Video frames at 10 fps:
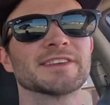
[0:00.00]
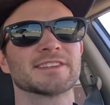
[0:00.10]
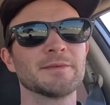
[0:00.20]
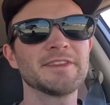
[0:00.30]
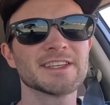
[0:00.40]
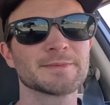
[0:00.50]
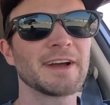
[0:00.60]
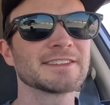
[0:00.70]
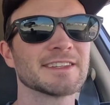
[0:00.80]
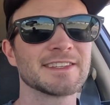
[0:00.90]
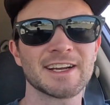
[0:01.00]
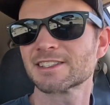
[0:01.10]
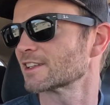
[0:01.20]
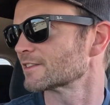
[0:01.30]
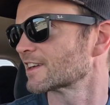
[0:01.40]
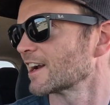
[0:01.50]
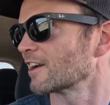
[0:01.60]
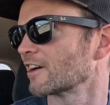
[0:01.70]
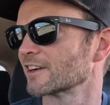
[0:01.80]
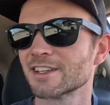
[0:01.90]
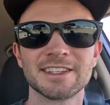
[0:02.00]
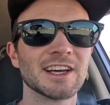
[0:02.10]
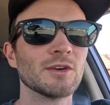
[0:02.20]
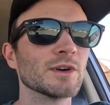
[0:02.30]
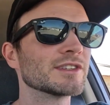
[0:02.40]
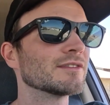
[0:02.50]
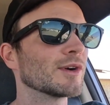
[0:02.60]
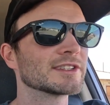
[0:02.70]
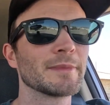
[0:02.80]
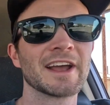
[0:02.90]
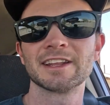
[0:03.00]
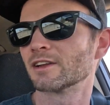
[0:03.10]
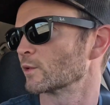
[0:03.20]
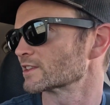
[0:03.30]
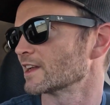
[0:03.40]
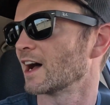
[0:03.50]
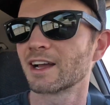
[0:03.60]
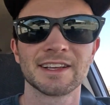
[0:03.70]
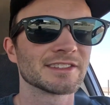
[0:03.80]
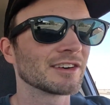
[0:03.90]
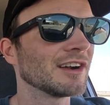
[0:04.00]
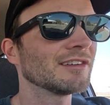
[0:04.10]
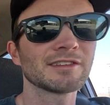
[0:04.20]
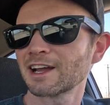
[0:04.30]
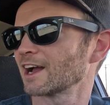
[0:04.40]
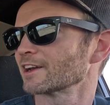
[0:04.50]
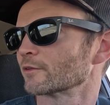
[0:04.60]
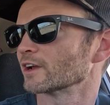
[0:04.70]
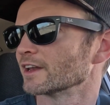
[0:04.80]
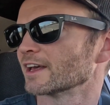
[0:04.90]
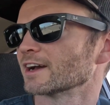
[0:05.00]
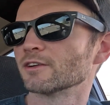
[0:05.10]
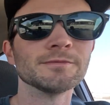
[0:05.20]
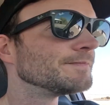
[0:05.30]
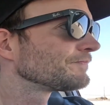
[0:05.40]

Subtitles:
Some of these spots, it's actually kind of hard to tell what's abandoned and what's not, because they're all kind of run down.